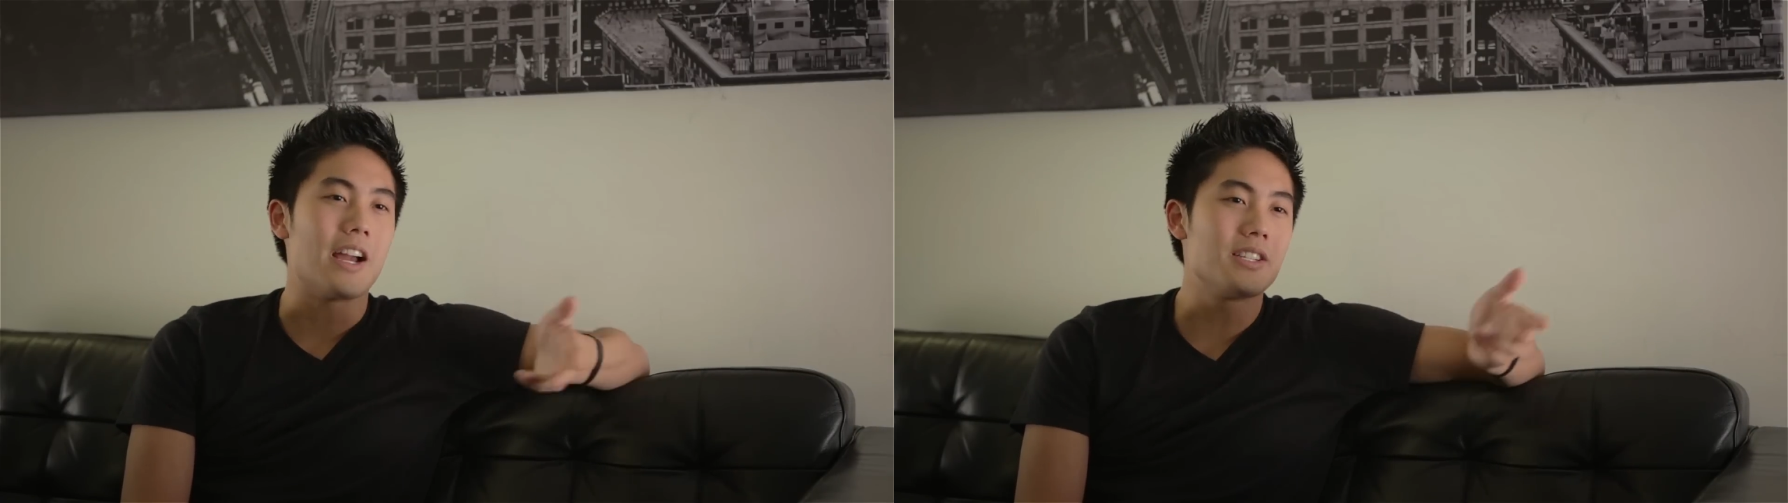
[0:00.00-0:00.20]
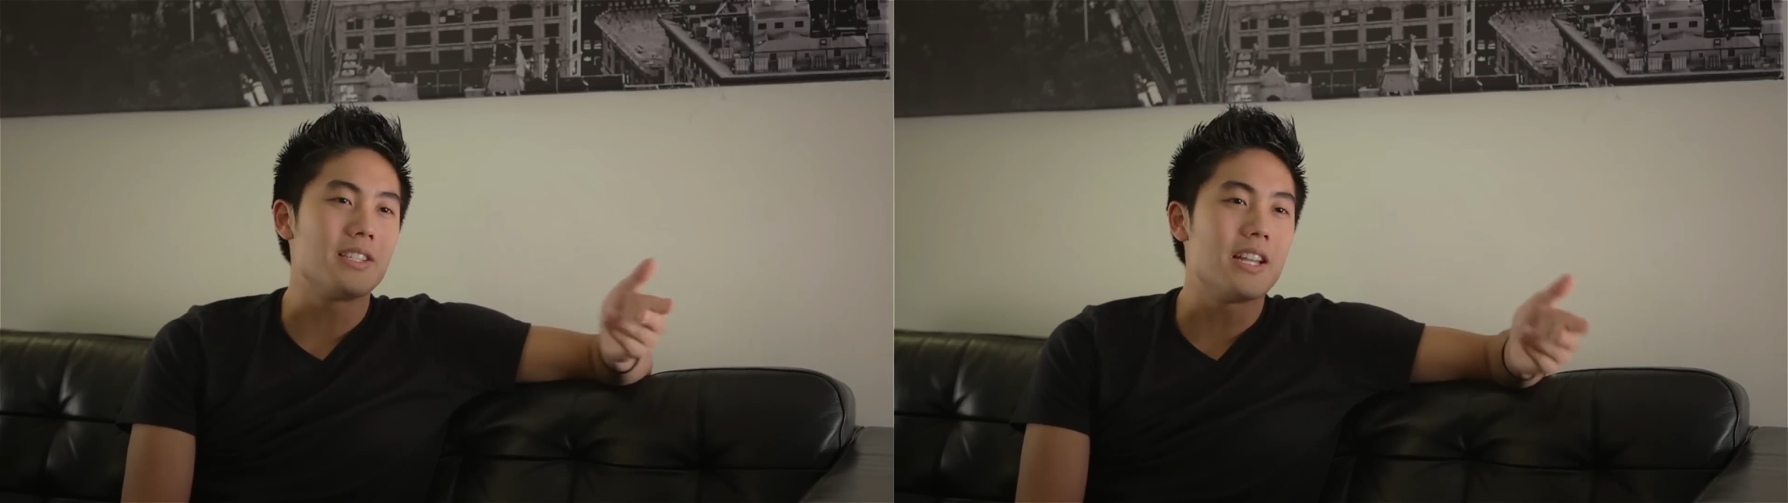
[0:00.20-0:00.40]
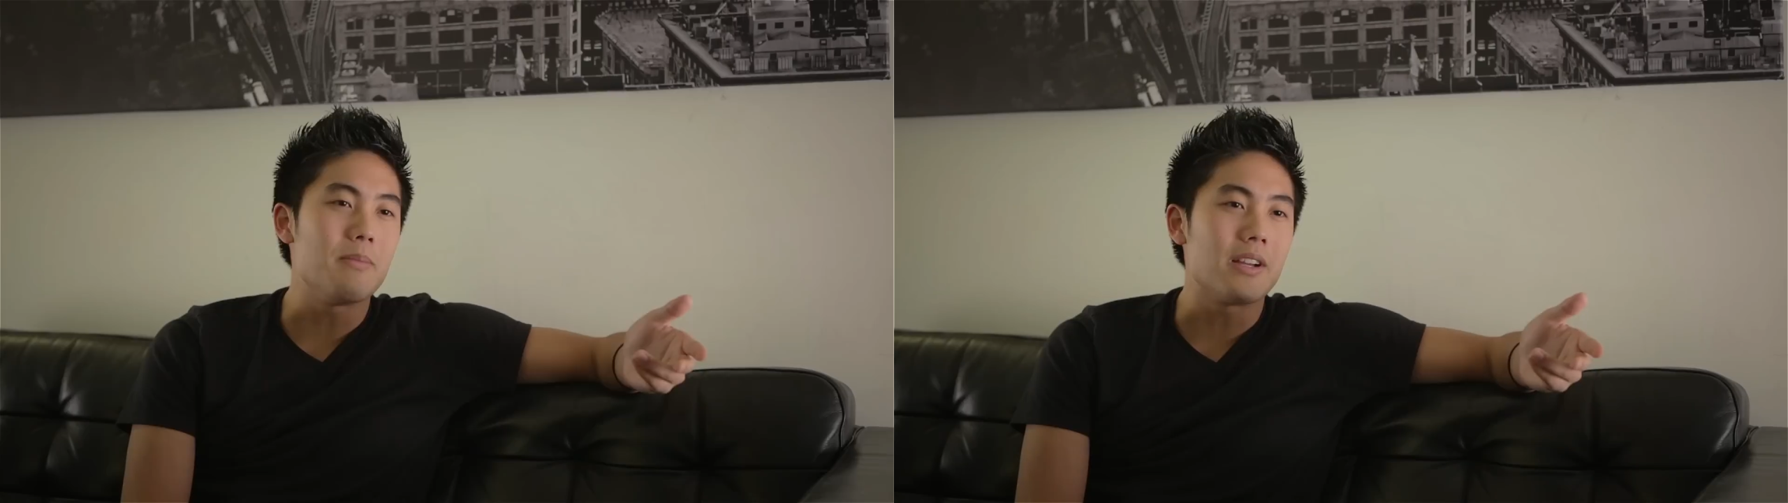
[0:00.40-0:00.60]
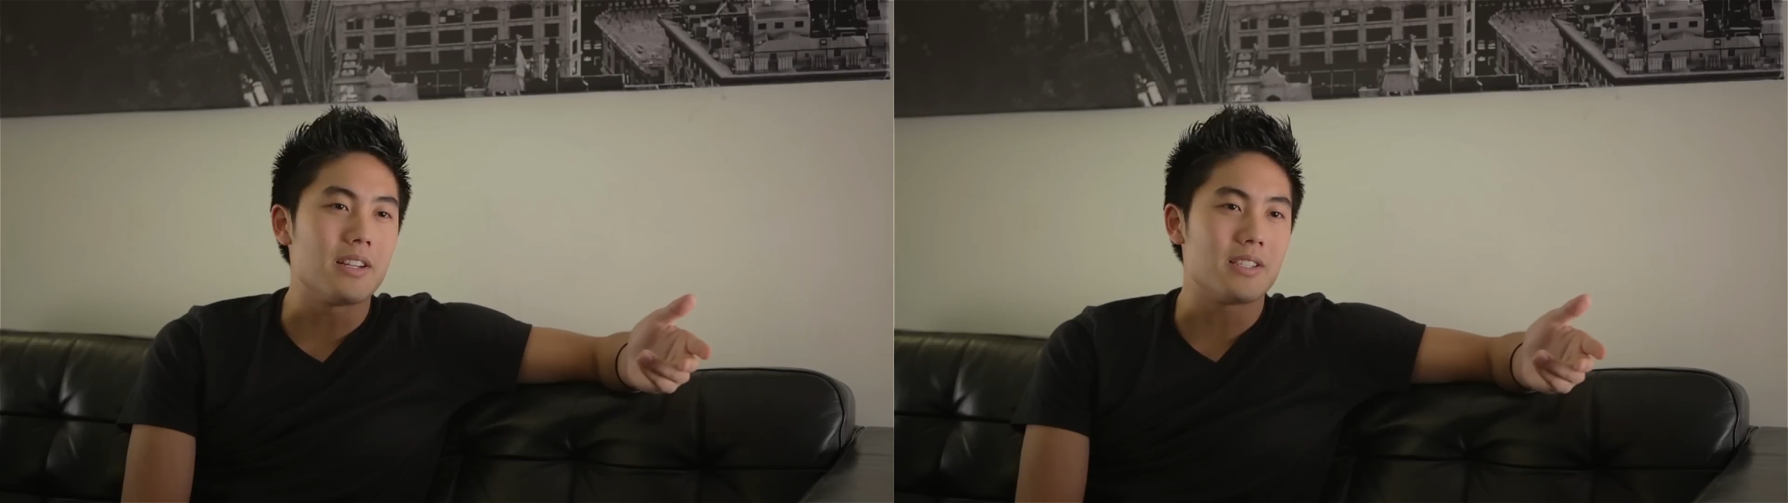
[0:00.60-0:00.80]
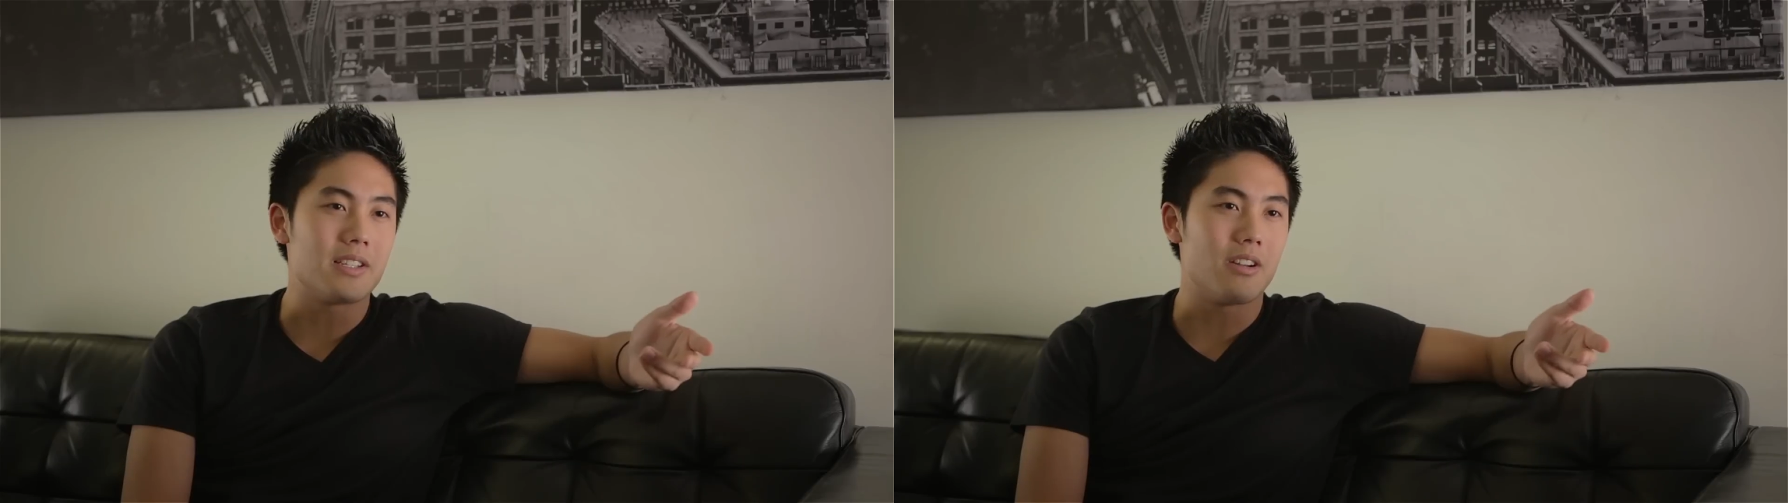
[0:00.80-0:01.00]
I just did it
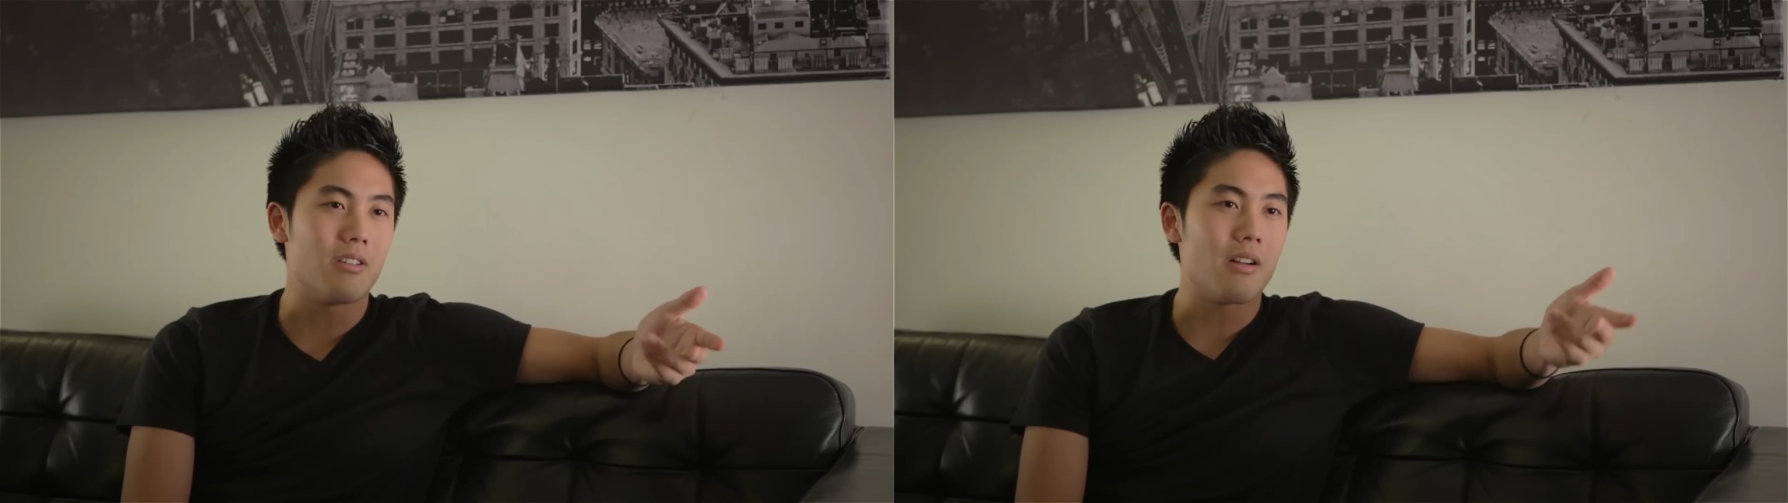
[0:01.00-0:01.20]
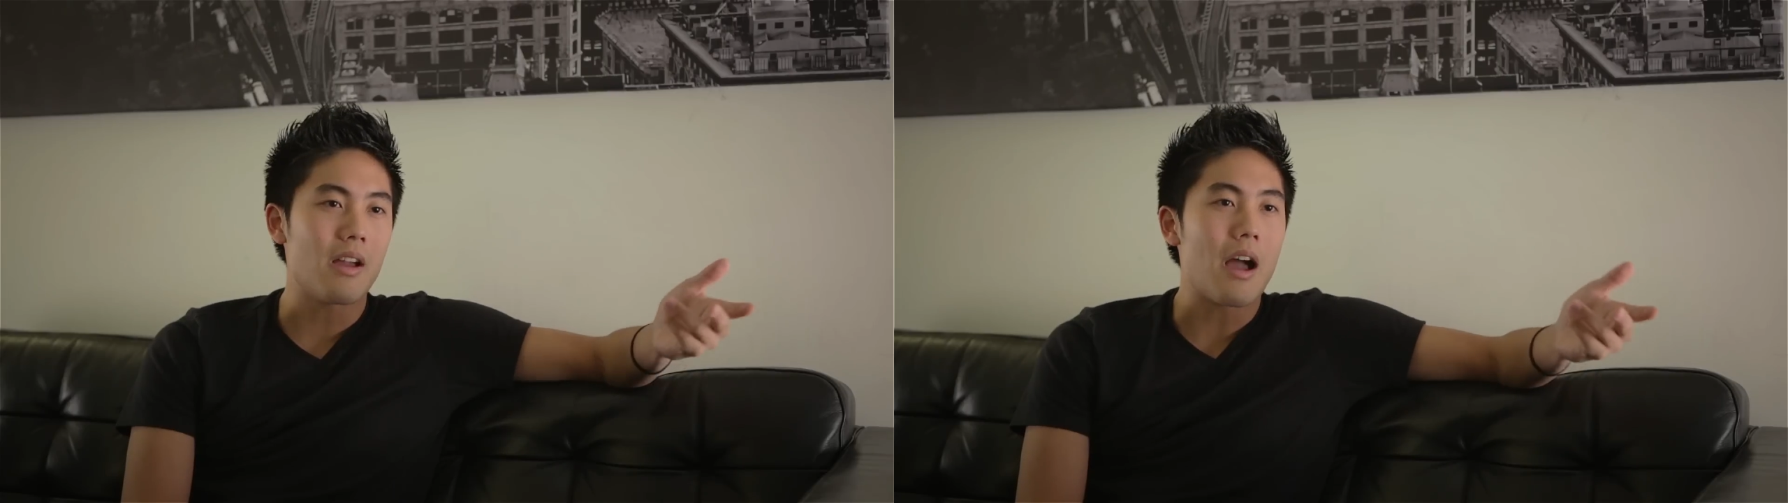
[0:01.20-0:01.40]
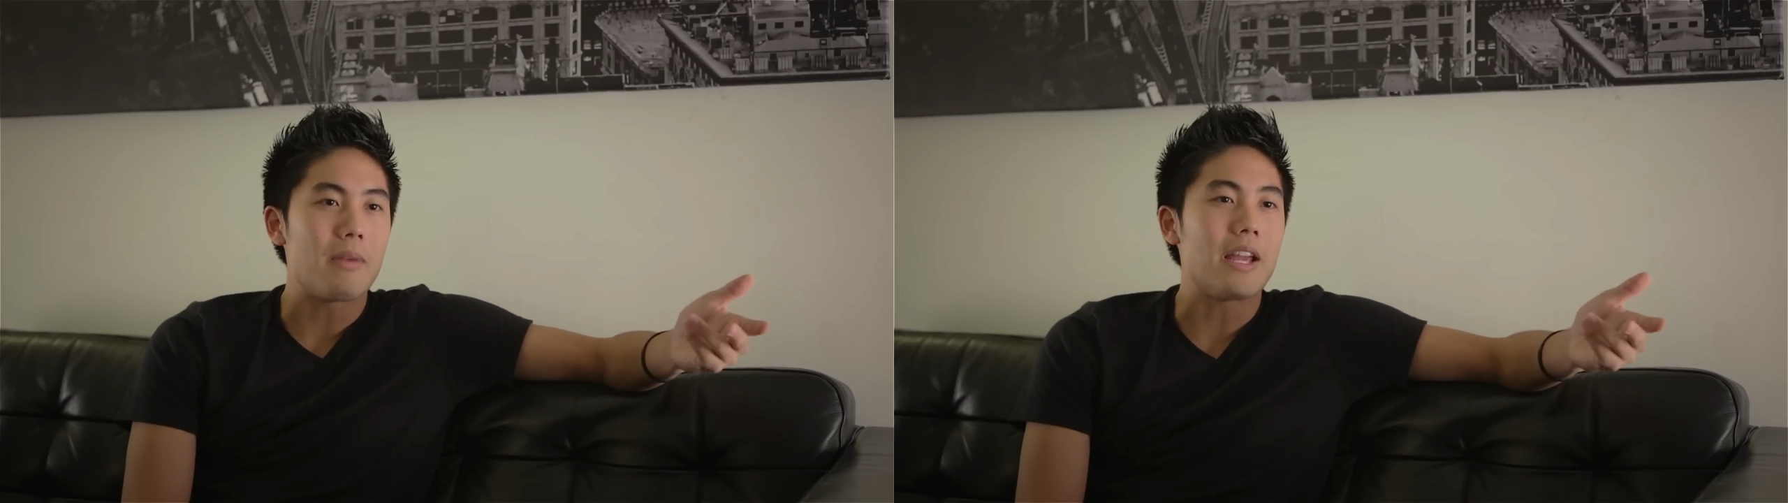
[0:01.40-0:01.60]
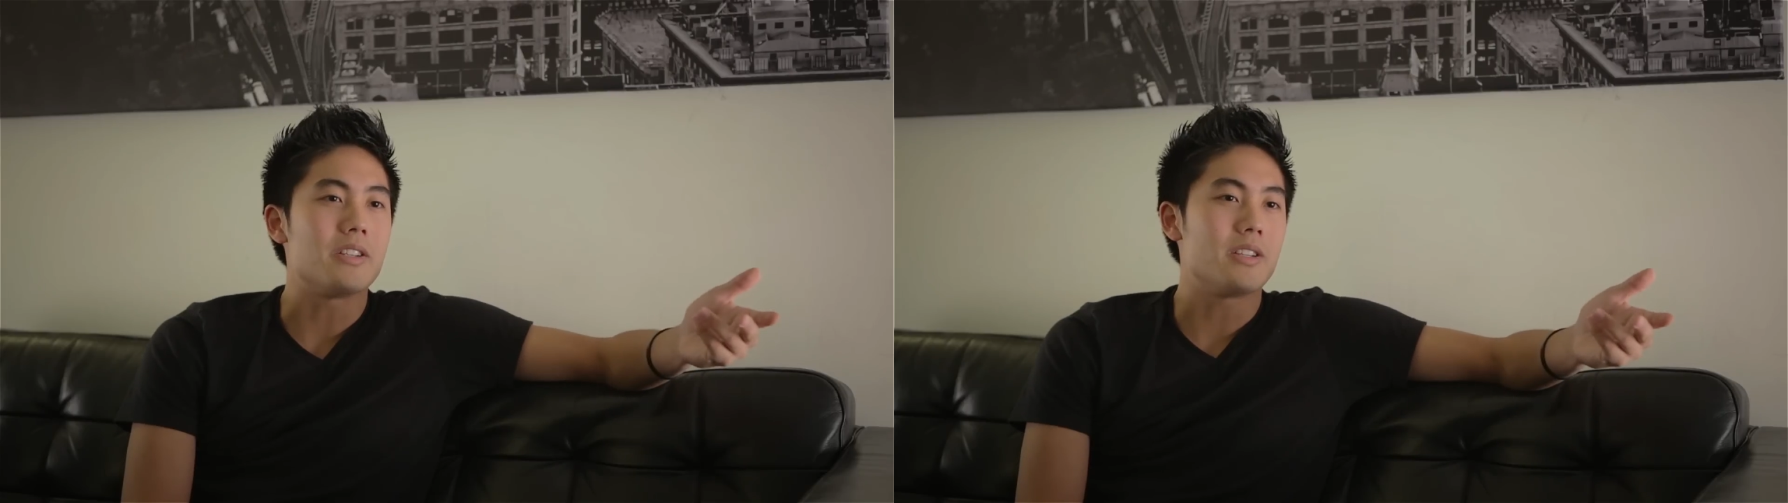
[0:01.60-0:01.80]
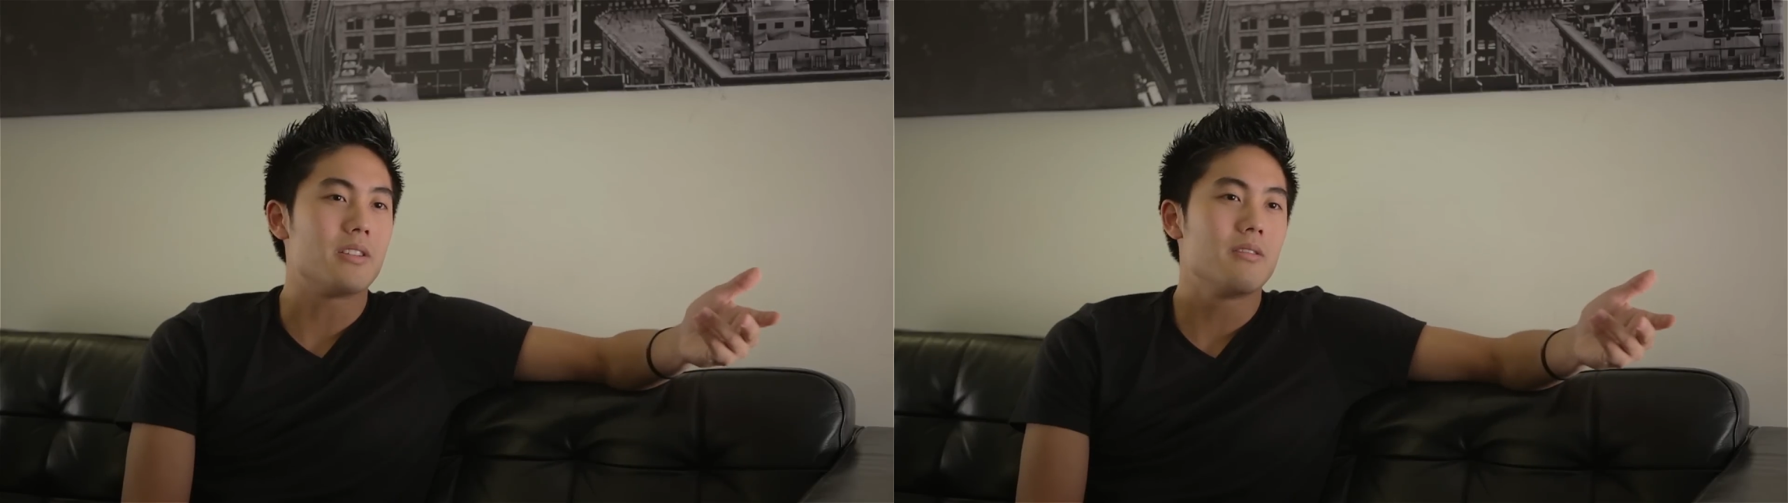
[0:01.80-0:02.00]
because, you know, I'm
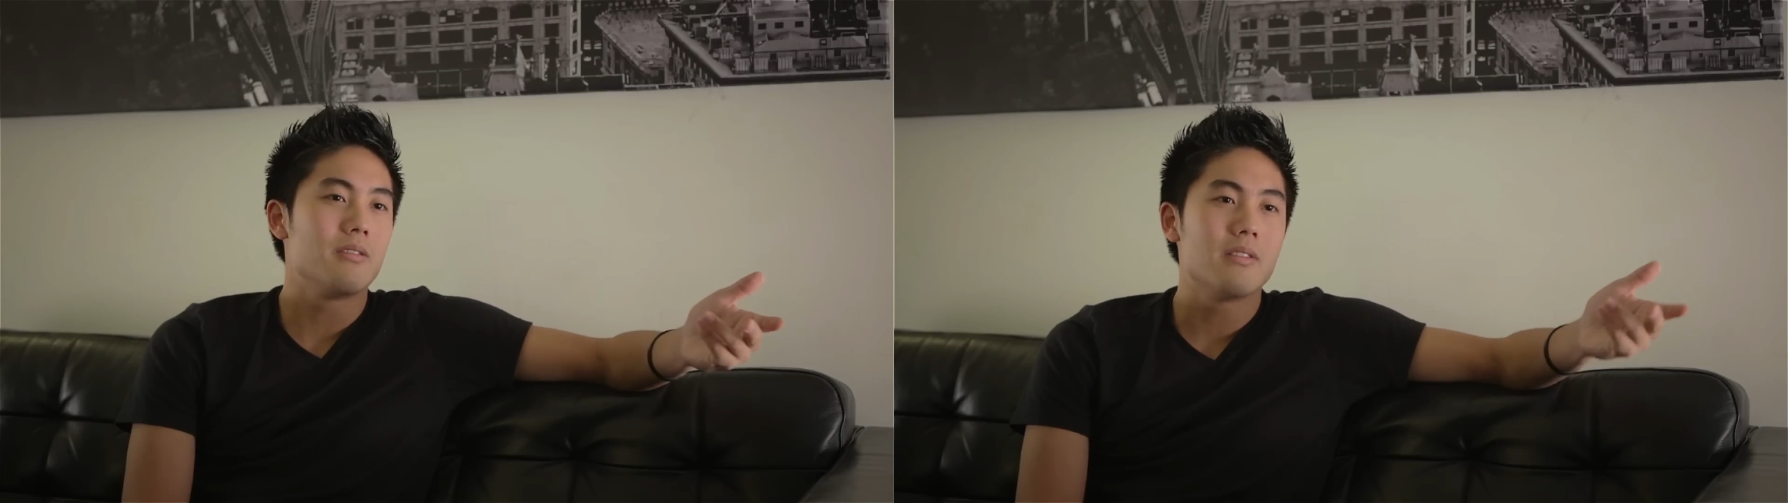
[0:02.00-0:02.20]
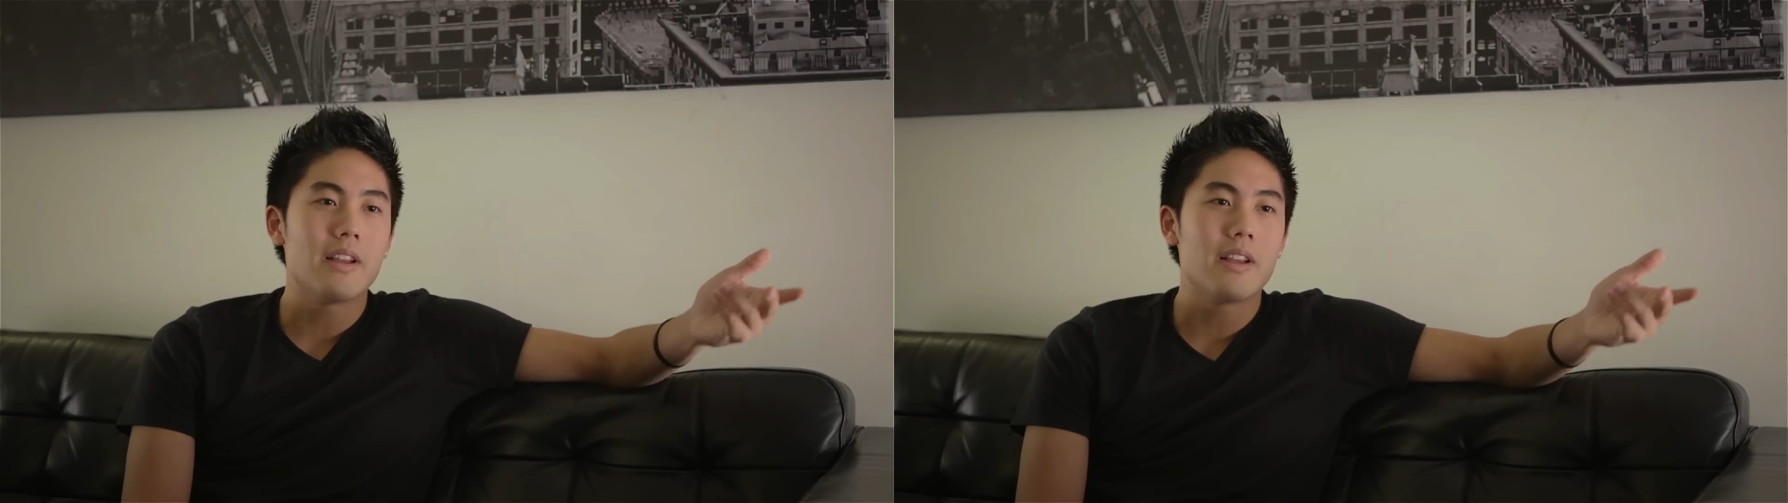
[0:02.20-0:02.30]
Asian,